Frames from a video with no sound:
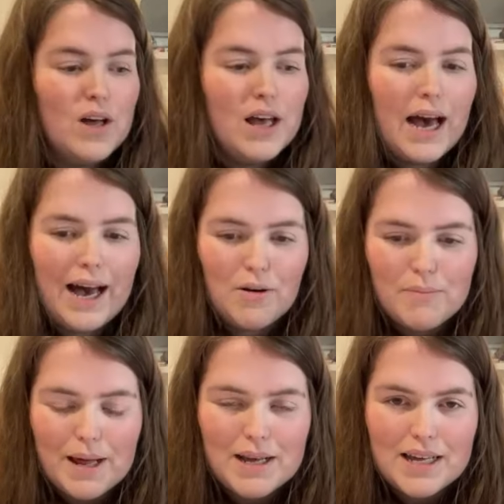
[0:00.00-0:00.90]
how
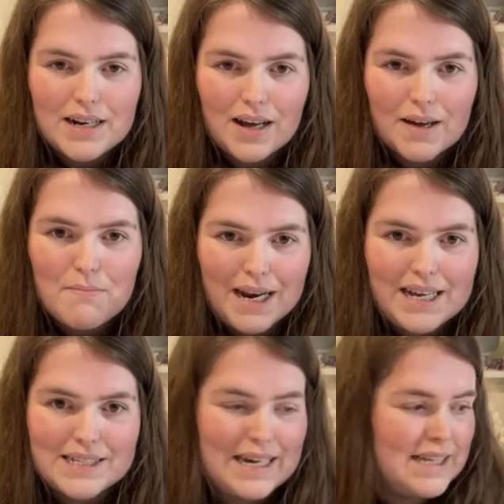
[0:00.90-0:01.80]
many like
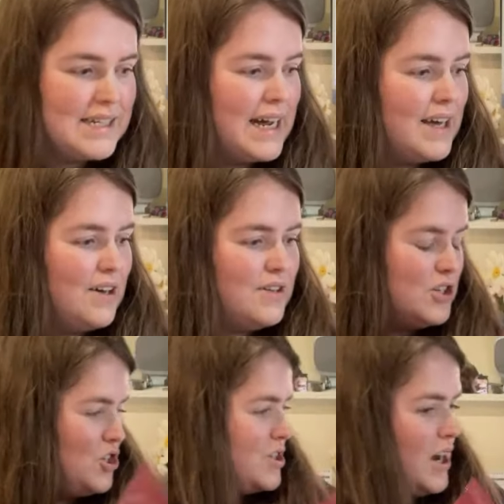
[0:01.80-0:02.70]
minutes that has taken to
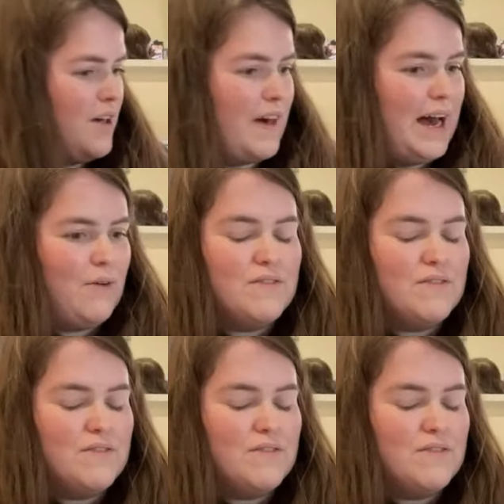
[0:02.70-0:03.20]
just cut that out.